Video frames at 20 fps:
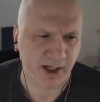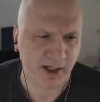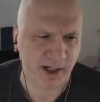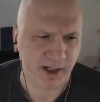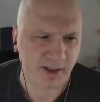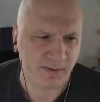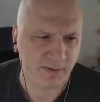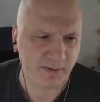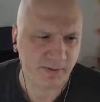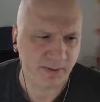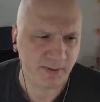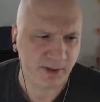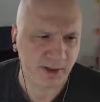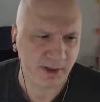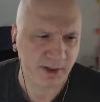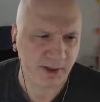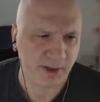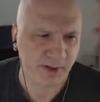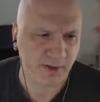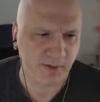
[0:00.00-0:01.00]

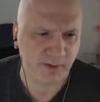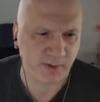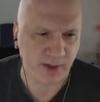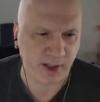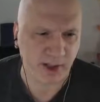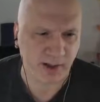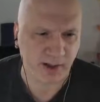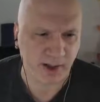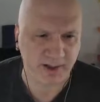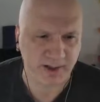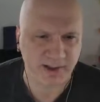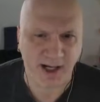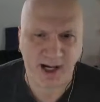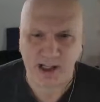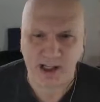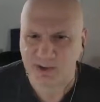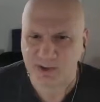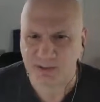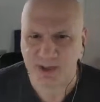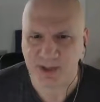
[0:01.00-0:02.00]
like a
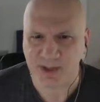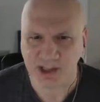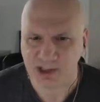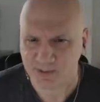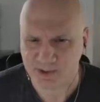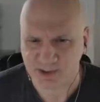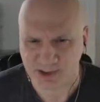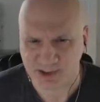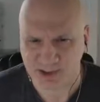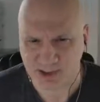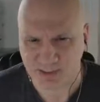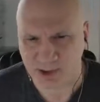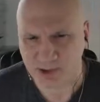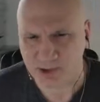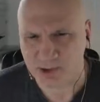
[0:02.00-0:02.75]
document management system.